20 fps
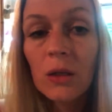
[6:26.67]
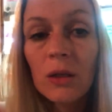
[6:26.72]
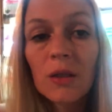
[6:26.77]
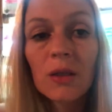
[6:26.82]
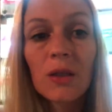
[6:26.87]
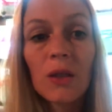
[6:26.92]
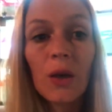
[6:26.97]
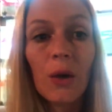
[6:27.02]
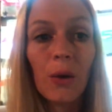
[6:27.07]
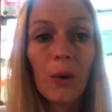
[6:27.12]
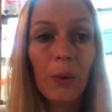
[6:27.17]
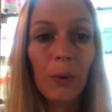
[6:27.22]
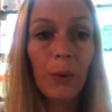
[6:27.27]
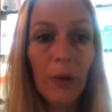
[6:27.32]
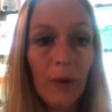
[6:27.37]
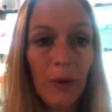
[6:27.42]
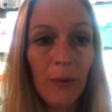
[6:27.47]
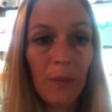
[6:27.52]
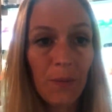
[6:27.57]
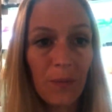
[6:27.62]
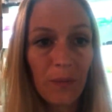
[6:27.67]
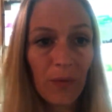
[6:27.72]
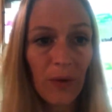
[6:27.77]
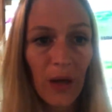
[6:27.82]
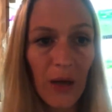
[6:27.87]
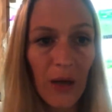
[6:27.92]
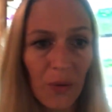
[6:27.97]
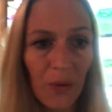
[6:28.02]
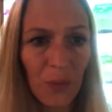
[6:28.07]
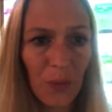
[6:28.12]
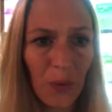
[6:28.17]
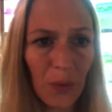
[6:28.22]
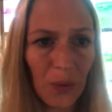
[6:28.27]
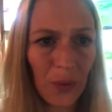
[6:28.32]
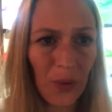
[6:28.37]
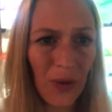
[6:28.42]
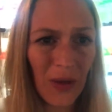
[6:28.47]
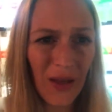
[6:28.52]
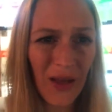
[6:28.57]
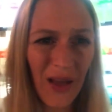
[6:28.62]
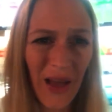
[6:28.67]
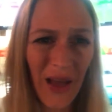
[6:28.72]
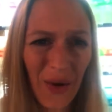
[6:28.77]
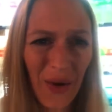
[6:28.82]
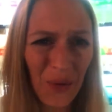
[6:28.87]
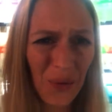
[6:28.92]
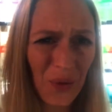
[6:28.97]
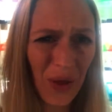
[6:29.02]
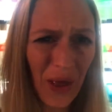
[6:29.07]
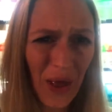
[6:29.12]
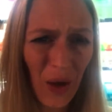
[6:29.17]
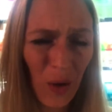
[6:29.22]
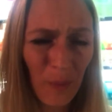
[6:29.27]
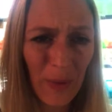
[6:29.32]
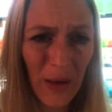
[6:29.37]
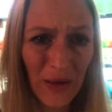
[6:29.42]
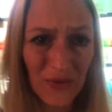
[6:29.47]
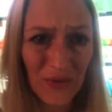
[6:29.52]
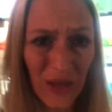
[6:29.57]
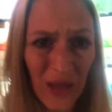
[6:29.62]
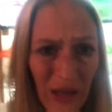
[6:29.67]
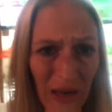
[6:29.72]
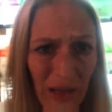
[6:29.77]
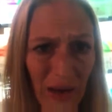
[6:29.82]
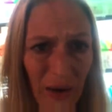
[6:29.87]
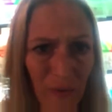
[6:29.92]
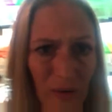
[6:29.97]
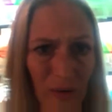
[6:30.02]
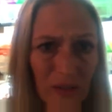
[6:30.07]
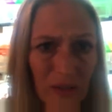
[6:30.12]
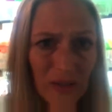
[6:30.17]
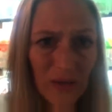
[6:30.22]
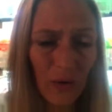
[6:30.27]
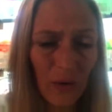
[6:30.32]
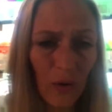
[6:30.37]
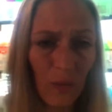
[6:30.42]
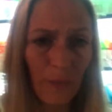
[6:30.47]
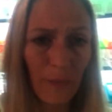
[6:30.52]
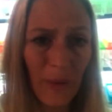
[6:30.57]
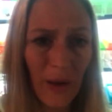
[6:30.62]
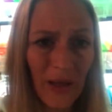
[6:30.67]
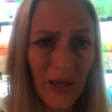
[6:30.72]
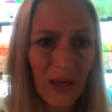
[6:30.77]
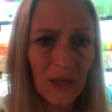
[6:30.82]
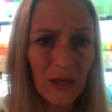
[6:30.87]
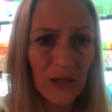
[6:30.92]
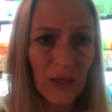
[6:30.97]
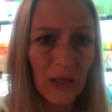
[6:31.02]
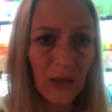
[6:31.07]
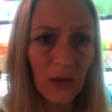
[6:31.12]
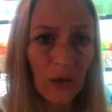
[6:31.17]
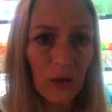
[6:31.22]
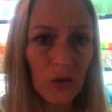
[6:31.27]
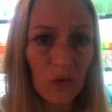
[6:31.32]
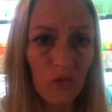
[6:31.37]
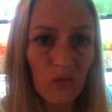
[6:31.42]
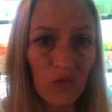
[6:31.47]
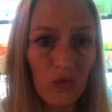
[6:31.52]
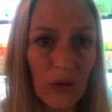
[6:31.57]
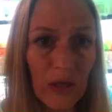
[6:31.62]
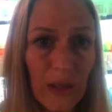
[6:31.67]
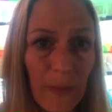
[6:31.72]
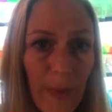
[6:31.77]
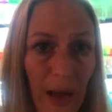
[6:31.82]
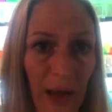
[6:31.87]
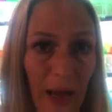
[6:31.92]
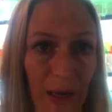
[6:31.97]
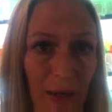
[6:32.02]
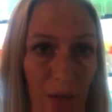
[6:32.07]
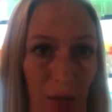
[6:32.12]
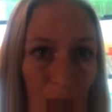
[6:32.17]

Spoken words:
So I don't know how bad the glare is. On my end, it looks really bad.